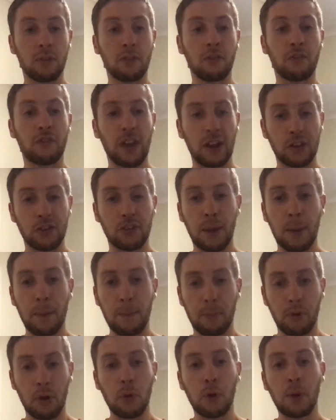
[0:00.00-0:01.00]

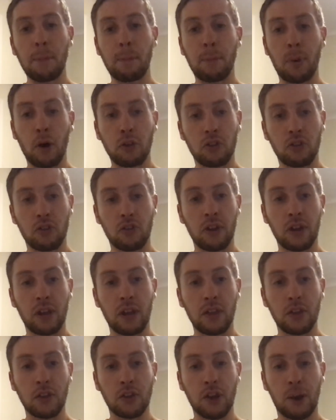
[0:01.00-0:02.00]
fixing broken
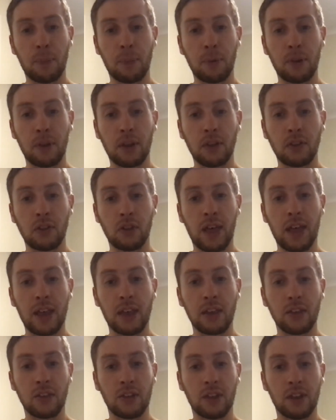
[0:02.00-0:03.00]
pottery in the Japanese
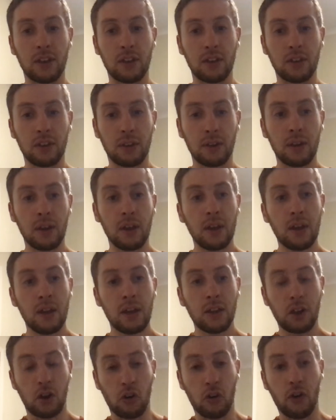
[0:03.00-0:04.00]
lens, and
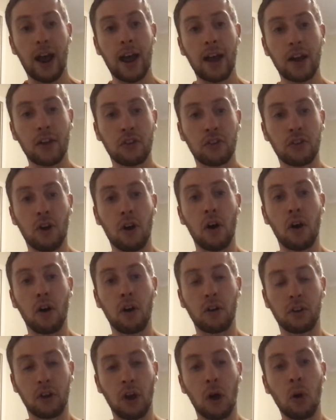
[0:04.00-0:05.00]
the cracks
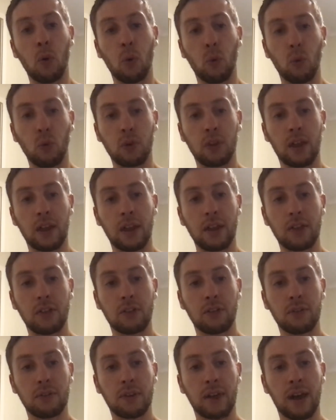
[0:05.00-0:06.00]
are gold, and
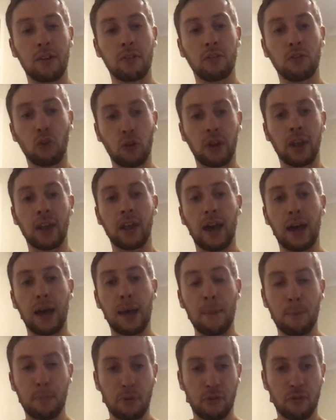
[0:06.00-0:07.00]
it's kind of looking
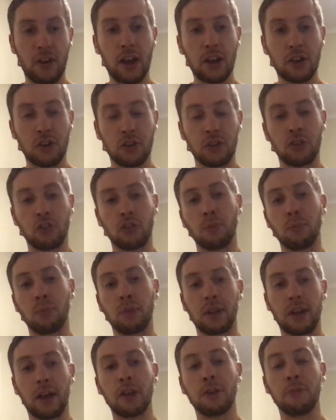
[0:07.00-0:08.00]
at imperfection as
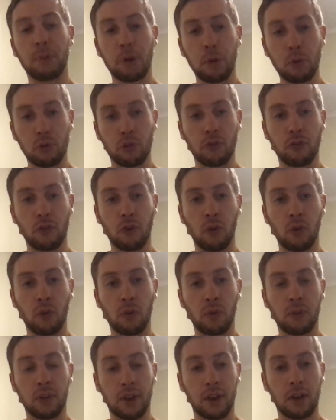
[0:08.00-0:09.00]
something that is
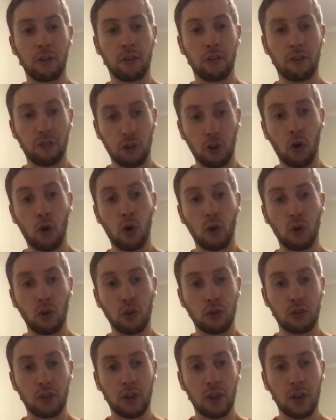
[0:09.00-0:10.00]
beautiful. You know,
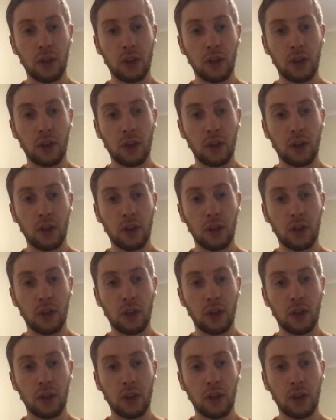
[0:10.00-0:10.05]
flaws